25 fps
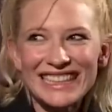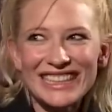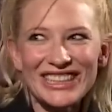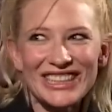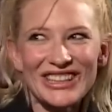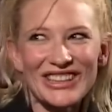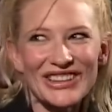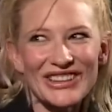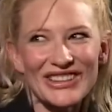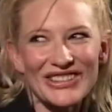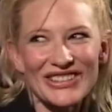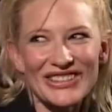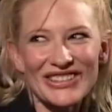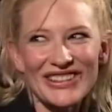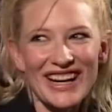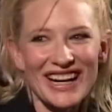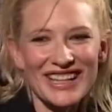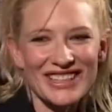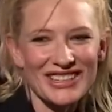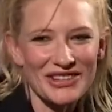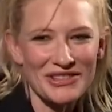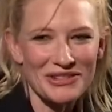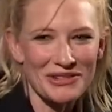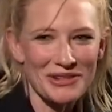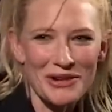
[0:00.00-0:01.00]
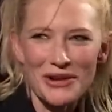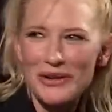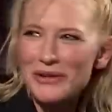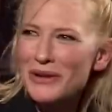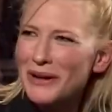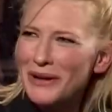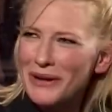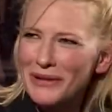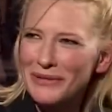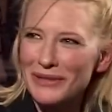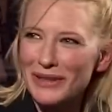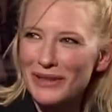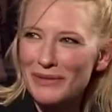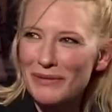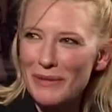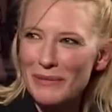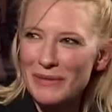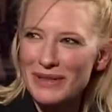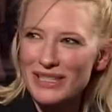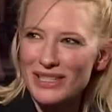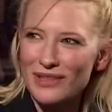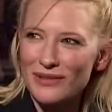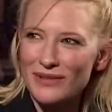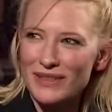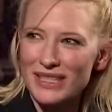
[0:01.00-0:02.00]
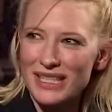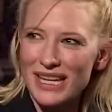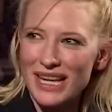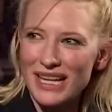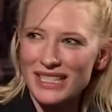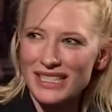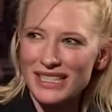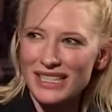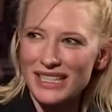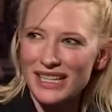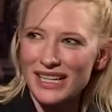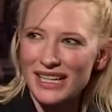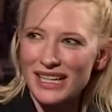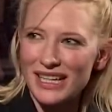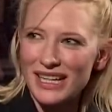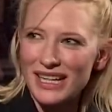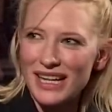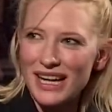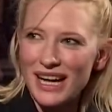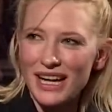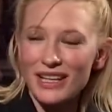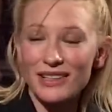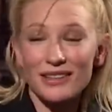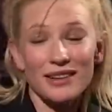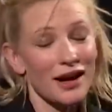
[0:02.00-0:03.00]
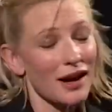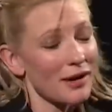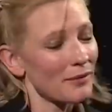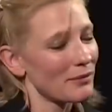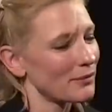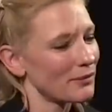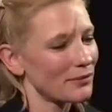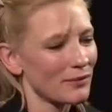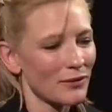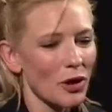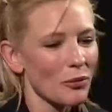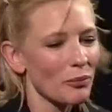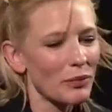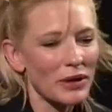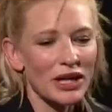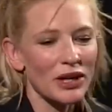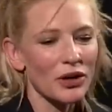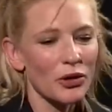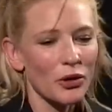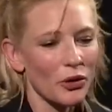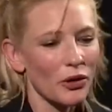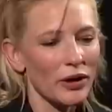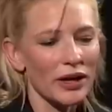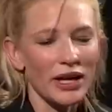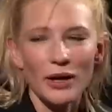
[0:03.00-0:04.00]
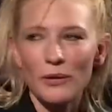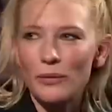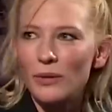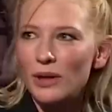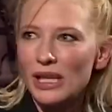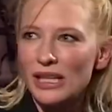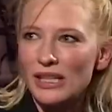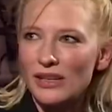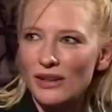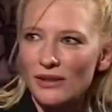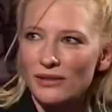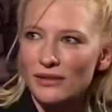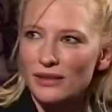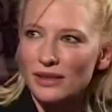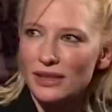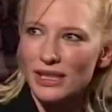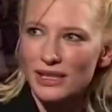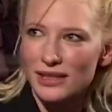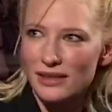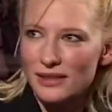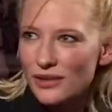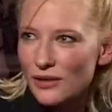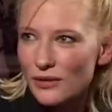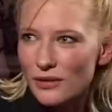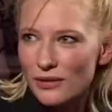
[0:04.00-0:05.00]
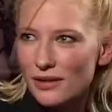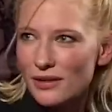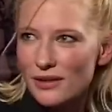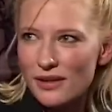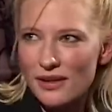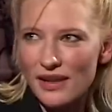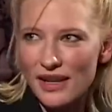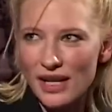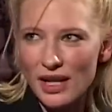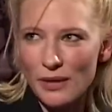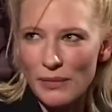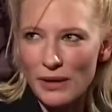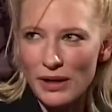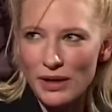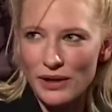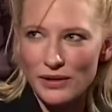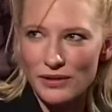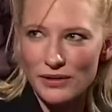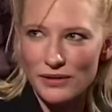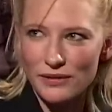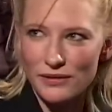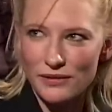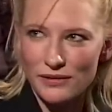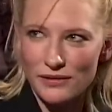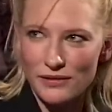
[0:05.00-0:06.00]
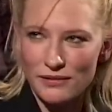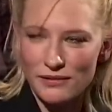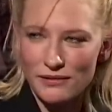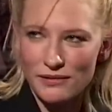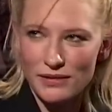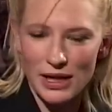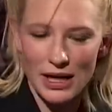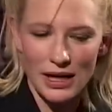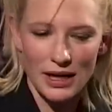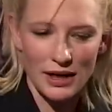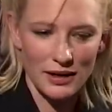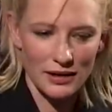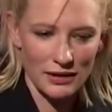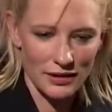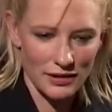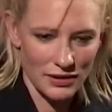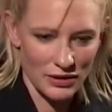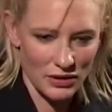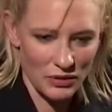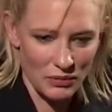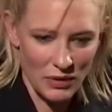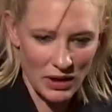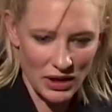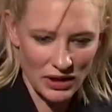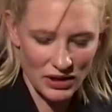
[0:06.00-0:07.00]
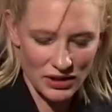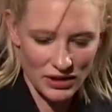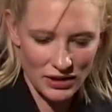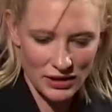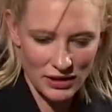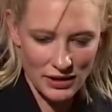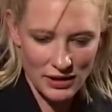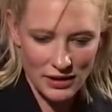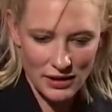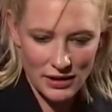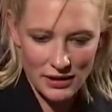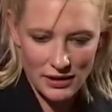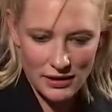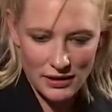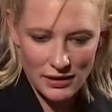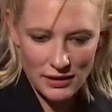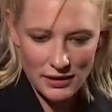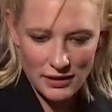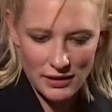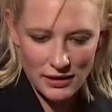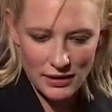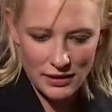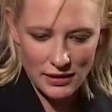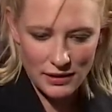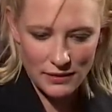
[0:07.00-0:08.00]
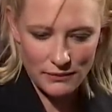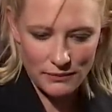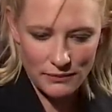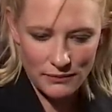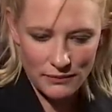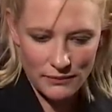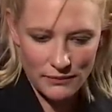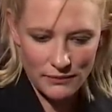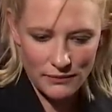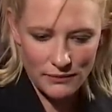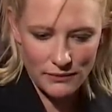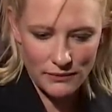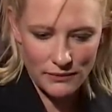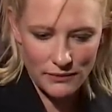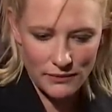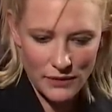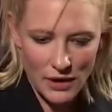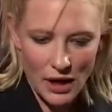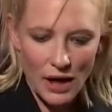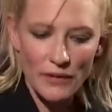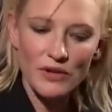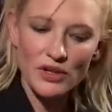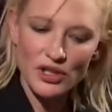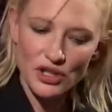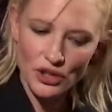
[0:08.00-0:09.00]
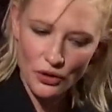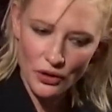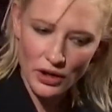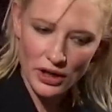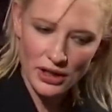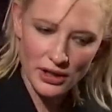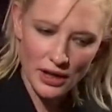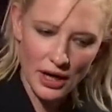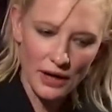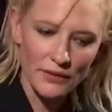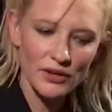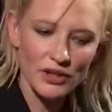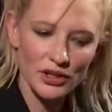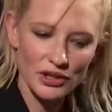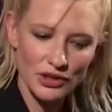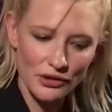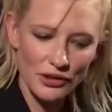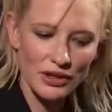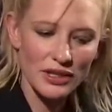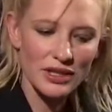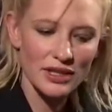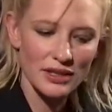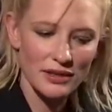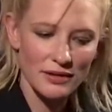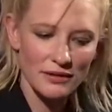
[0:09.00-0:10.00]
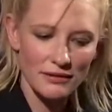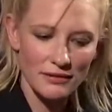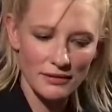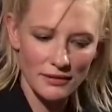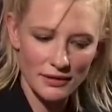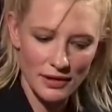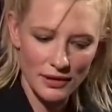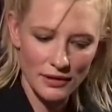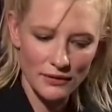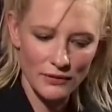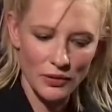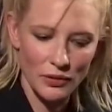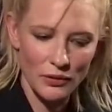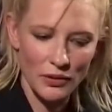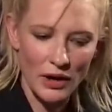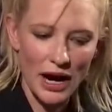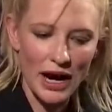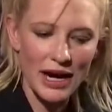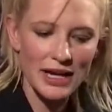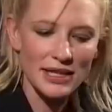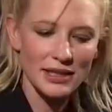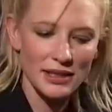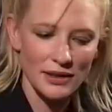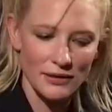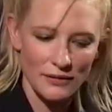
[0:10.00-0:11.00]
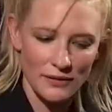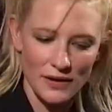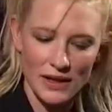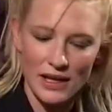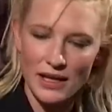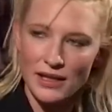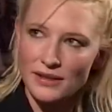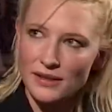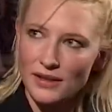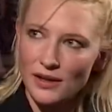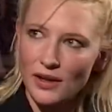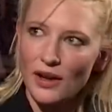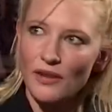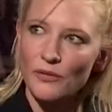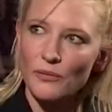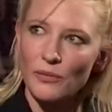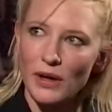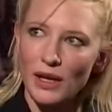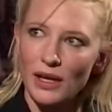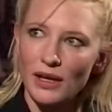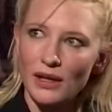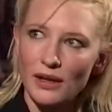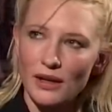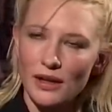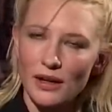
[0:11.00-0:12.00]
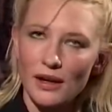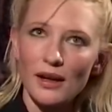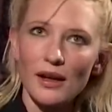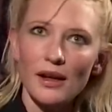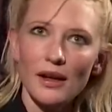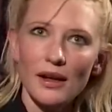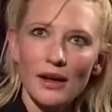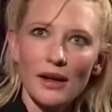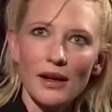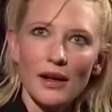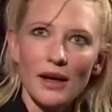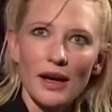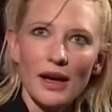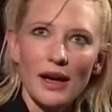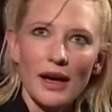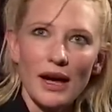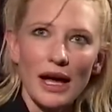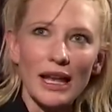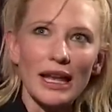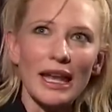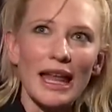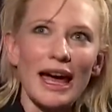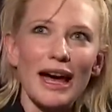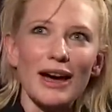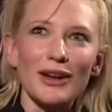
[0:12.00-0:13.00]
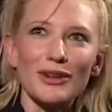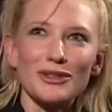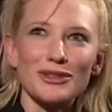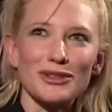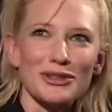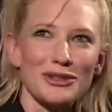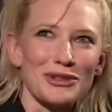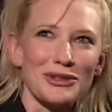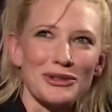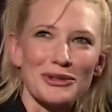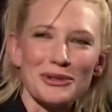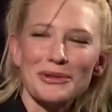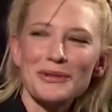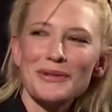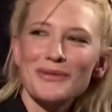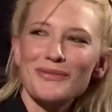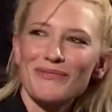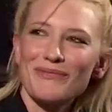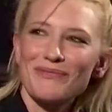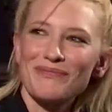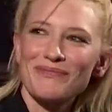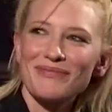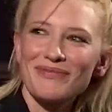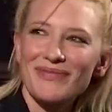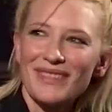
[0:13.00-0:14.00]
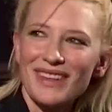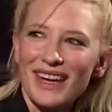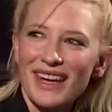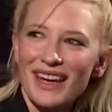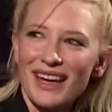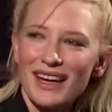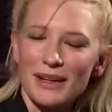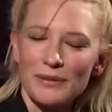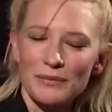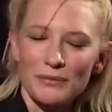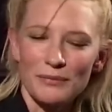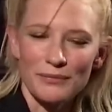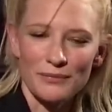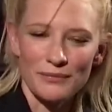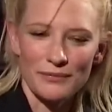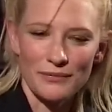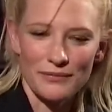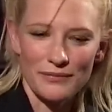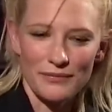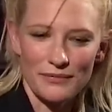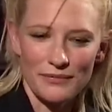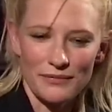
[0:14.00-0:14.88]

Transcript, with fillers: No, I don't know how I feel about myself as an actor. I, I'm not being coy. I really don't yeah. don't think about it uh, too much. Um, I've enjoyed I've enjoyed the the variety of things that I've been allowed to do, um,